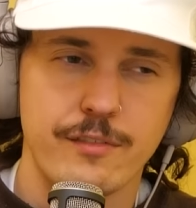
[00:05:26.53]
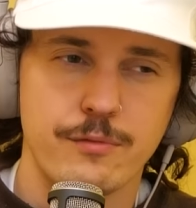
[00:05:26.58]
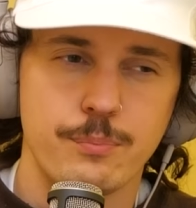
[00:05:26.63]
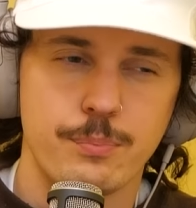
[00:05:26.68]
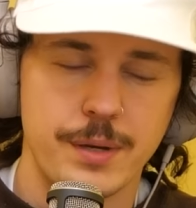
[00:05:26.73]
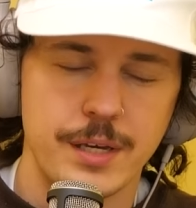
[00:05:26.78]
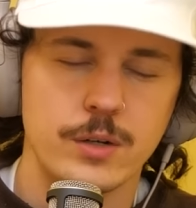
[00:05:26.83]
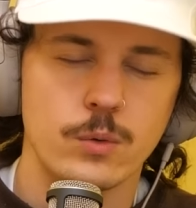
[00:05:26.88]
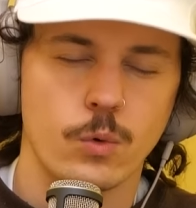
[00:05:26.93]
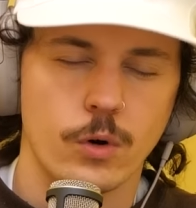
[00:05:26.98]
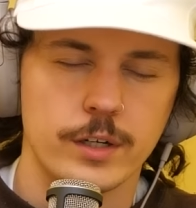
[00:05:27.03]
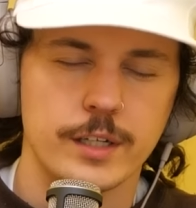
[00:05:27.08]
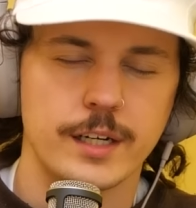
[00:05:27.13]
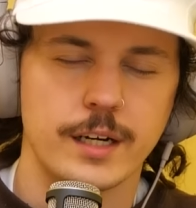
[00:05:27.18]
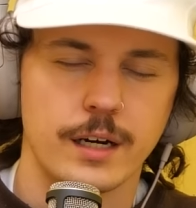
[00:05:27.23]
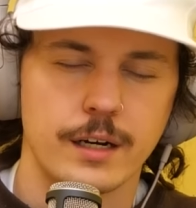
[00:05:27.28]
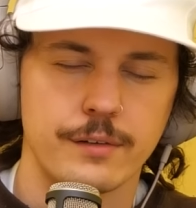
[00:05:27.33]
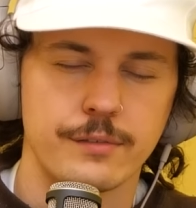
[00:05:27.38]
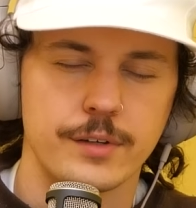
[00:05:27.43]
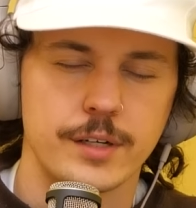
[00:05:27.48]
I've been
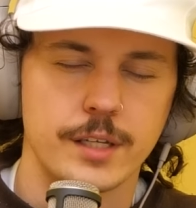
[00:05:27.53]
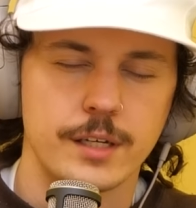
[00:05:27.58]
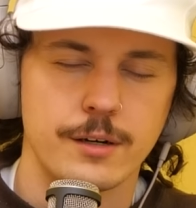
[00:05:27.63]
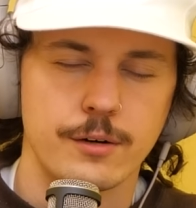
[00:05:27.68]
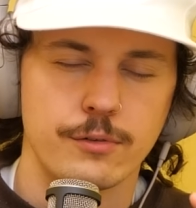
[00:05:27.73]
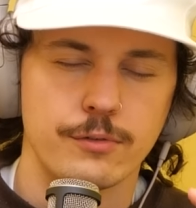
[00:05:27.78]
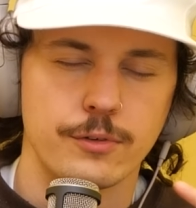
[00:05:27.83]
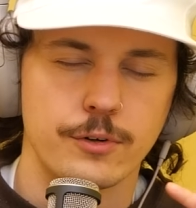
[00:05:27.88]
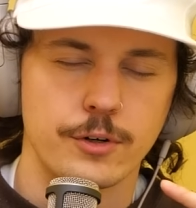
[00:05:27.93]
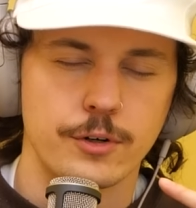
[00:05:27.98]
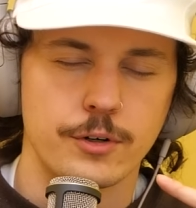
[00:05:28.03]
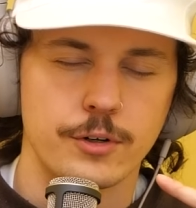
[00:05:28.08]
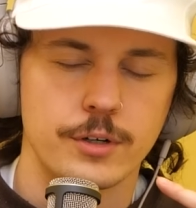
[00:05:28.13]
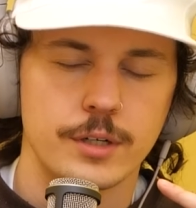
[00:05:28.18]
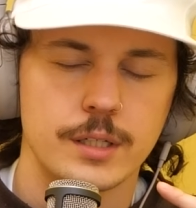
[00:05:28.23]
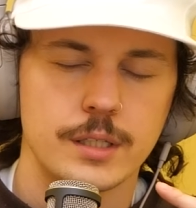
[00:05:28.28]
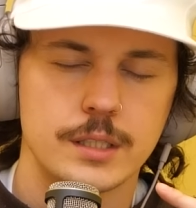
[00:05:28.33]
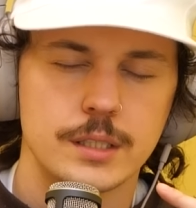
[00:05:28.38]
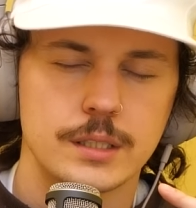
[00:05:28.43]
working on a video for